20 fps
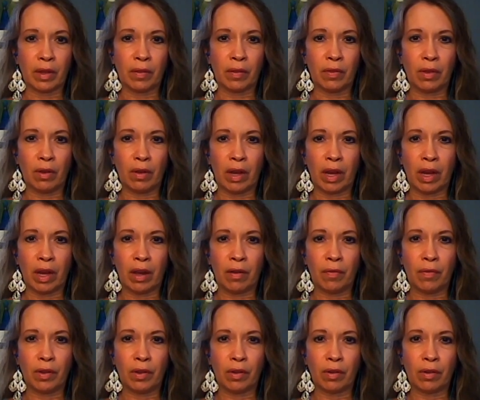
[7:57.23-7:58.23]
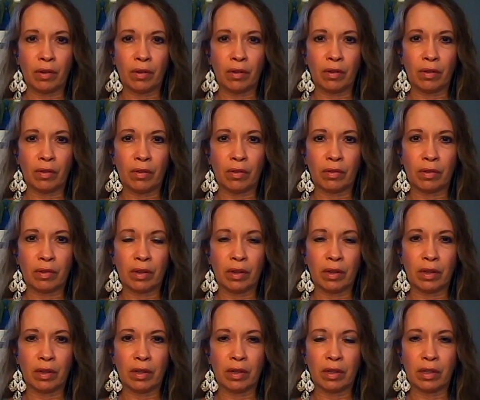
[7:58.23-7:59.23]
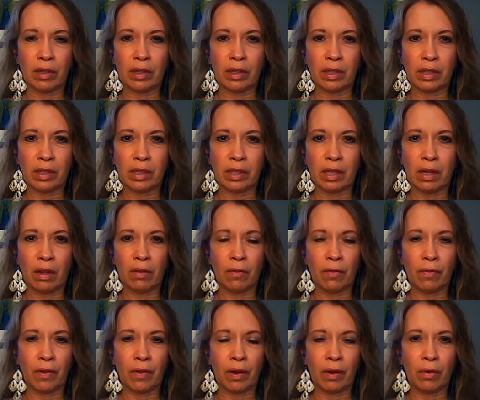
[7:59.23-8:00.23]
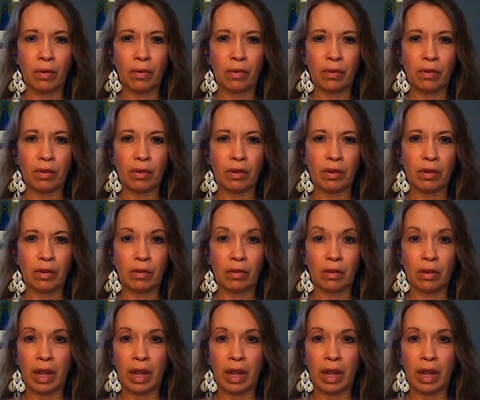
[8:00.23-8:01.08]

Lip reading: if you have your cell phone or